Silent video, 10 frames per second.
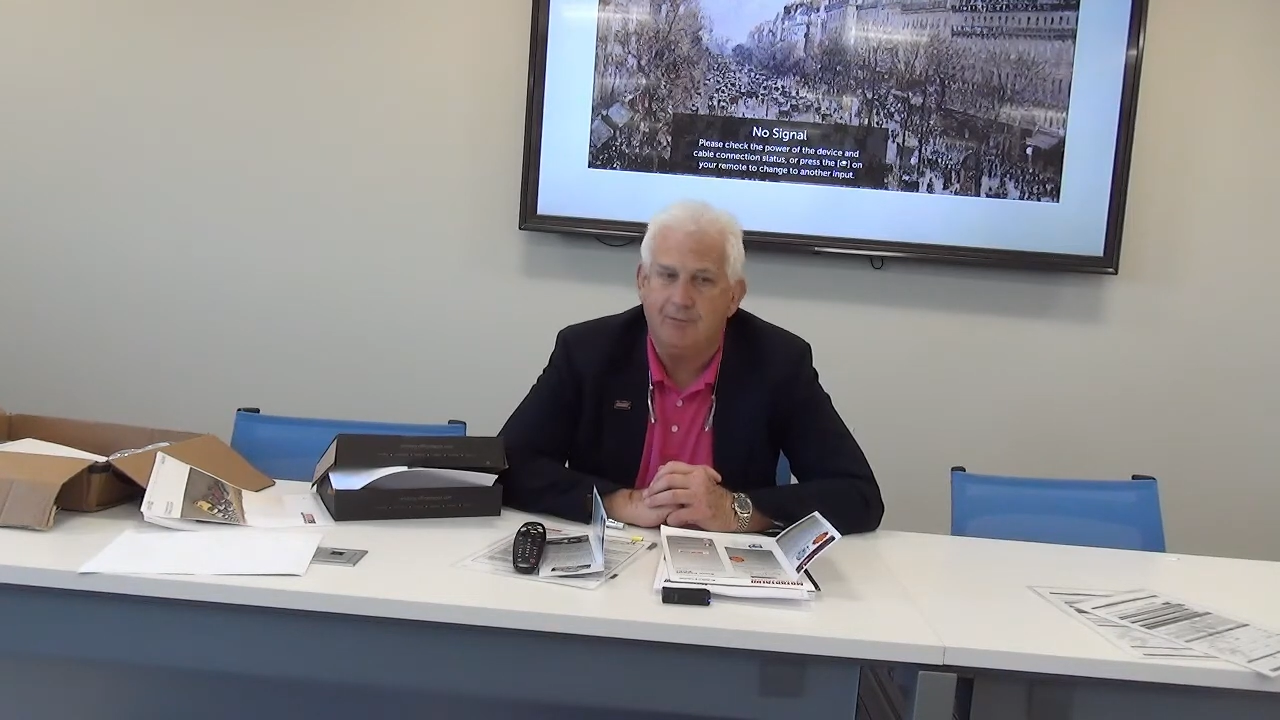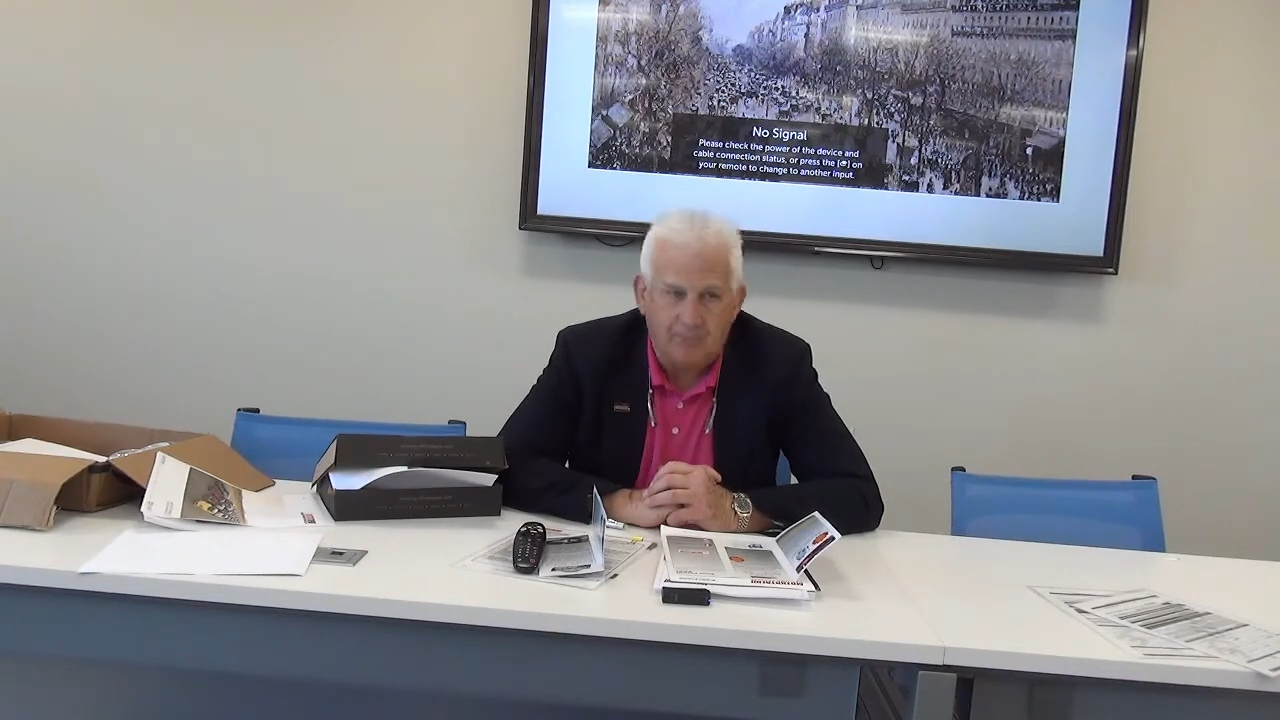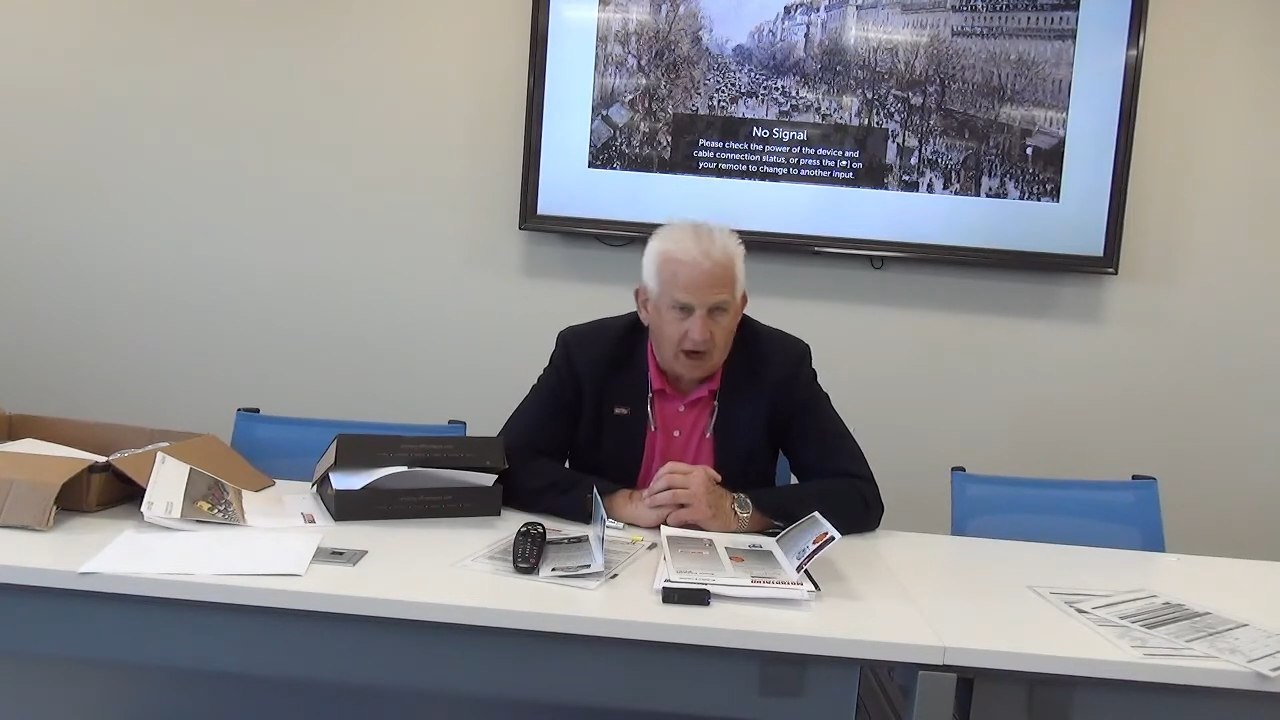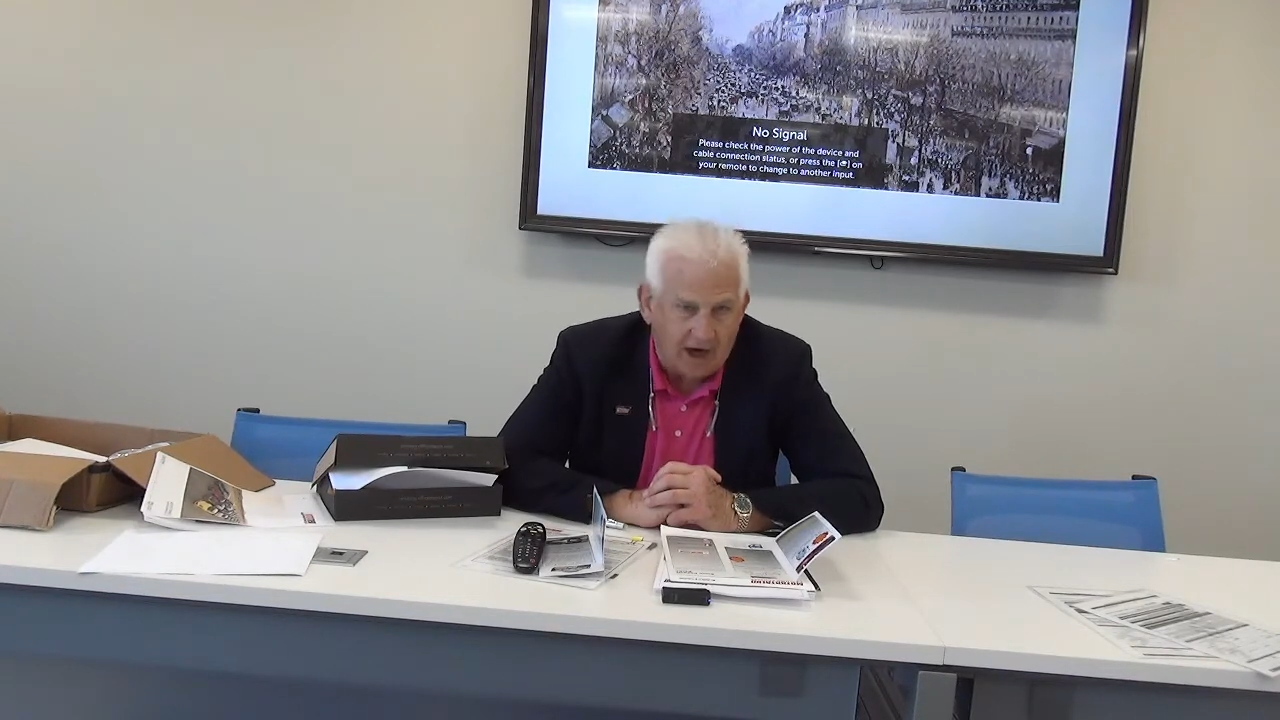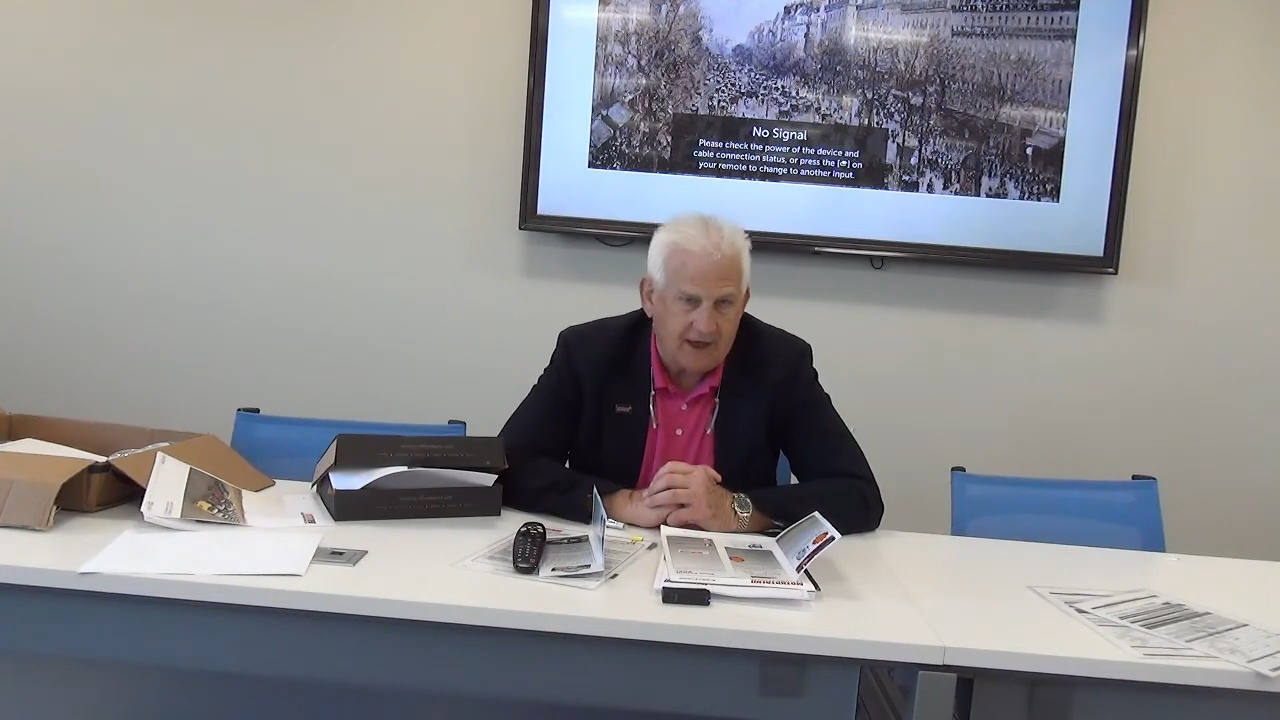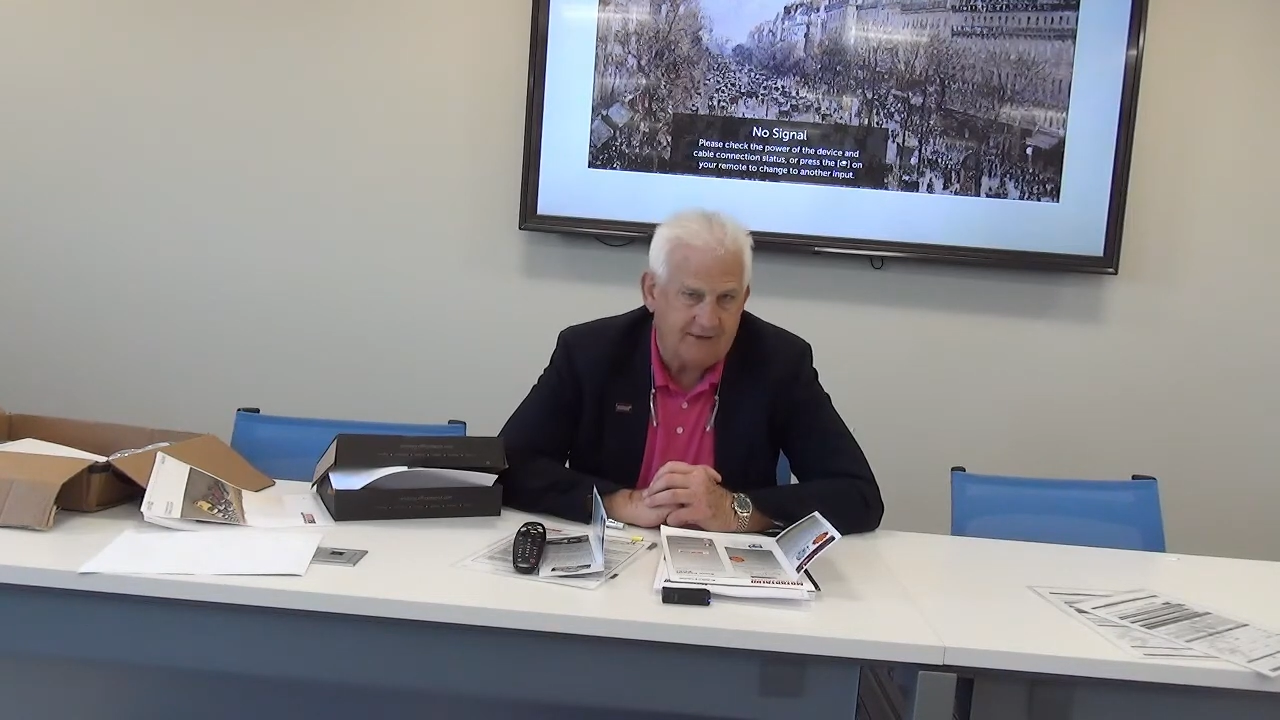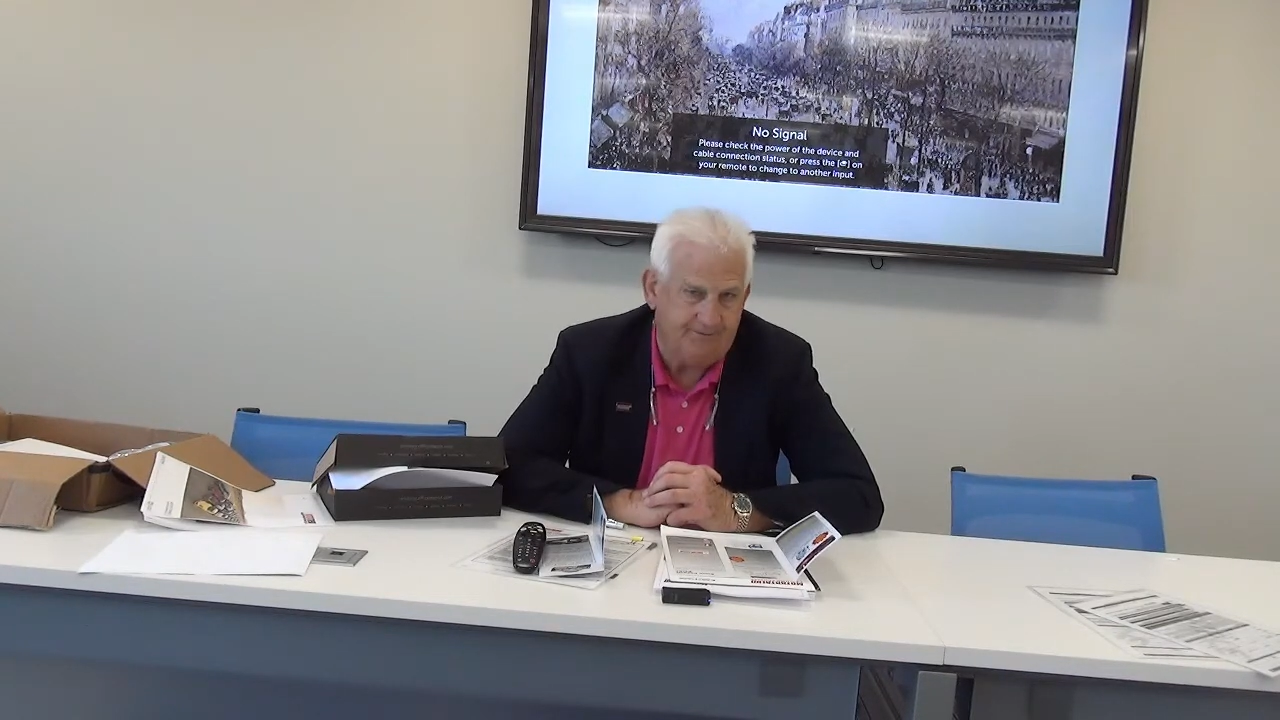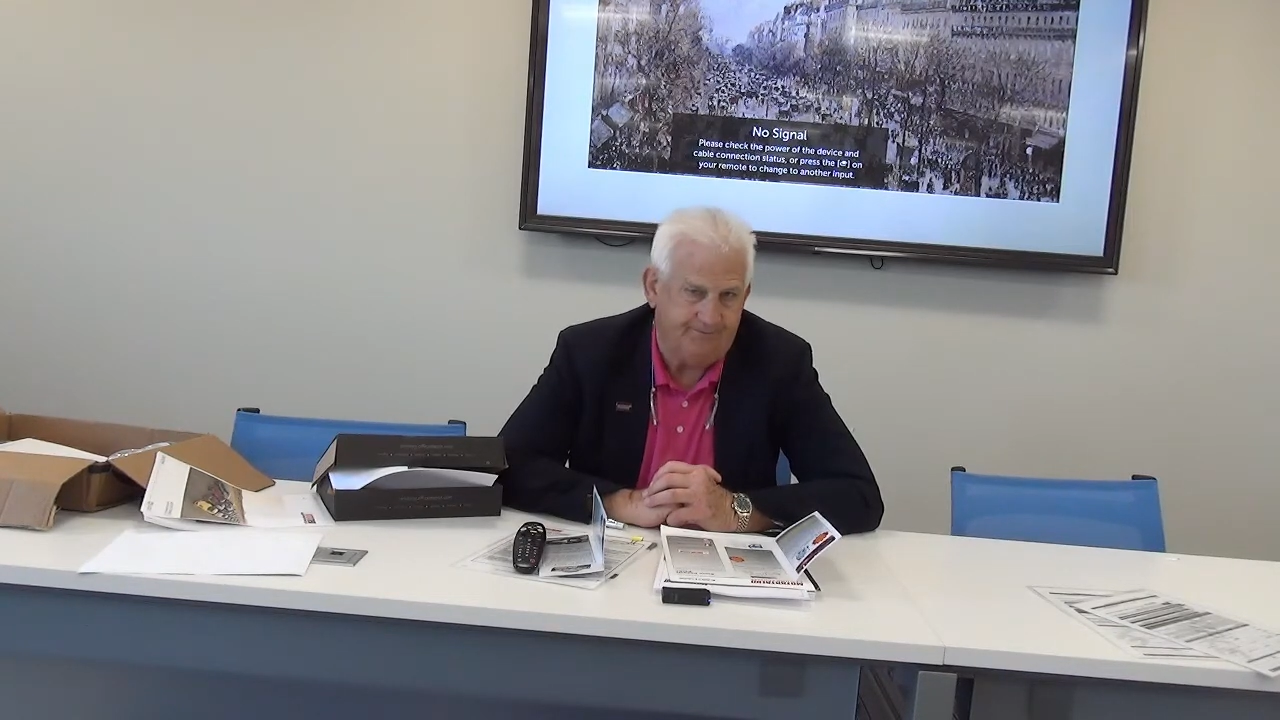mine.